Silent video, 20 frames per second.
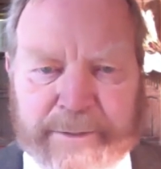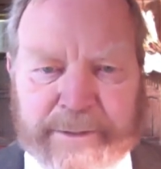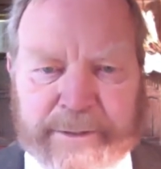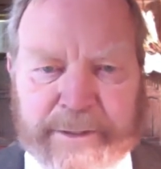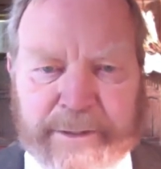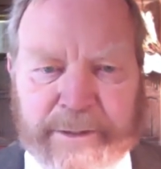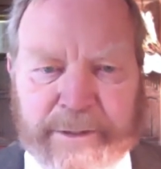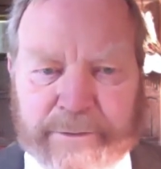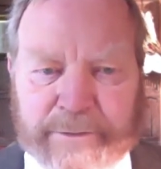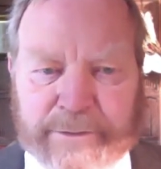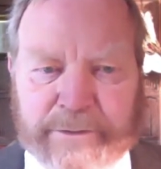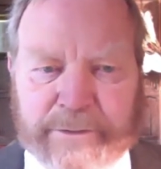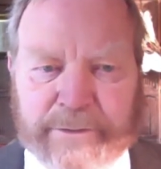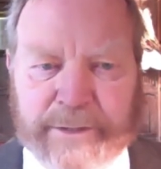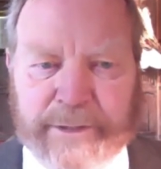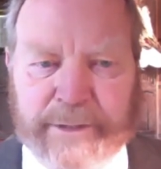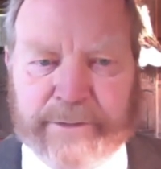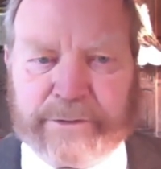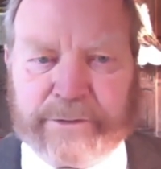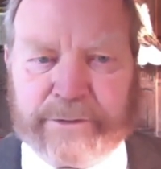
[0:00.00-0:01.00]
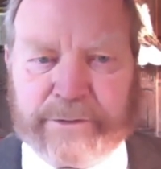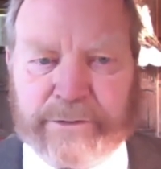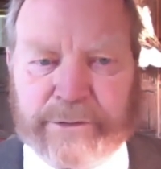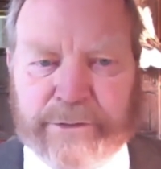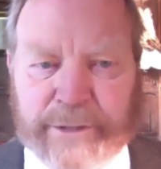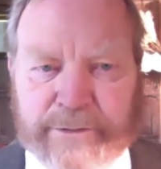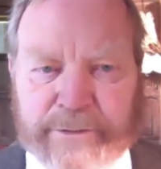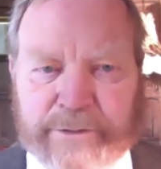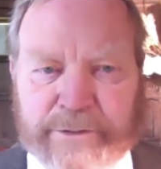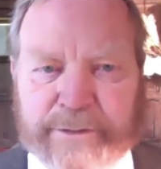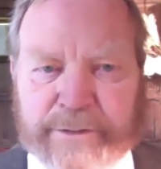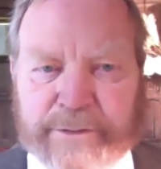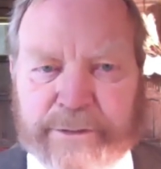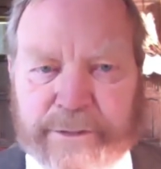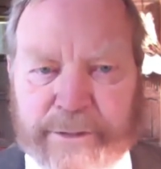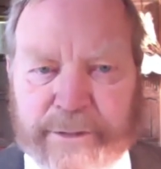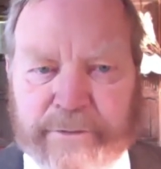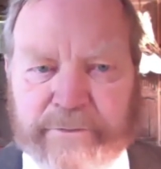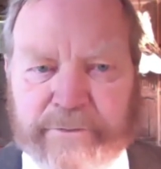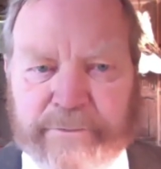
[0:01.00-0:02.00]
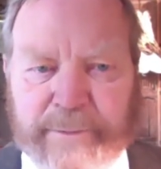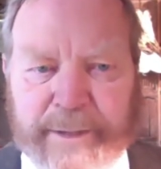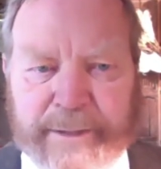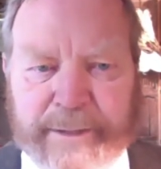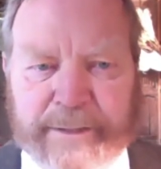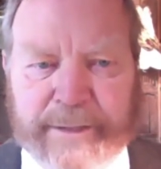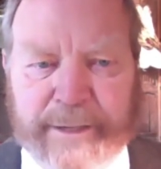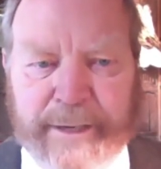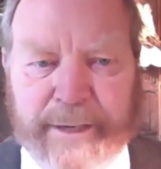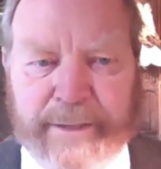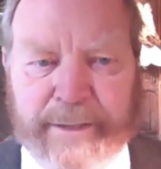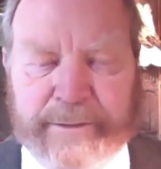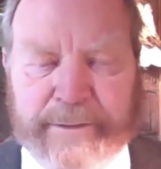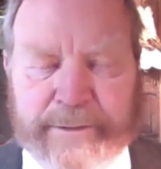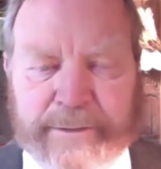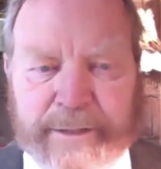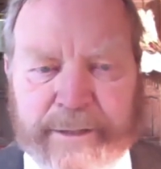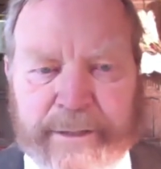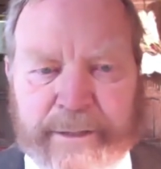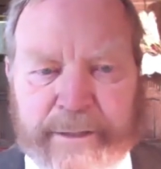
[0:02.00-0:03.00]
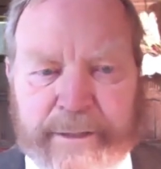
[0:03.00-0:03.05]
but he also needs to judge the sin of mankind.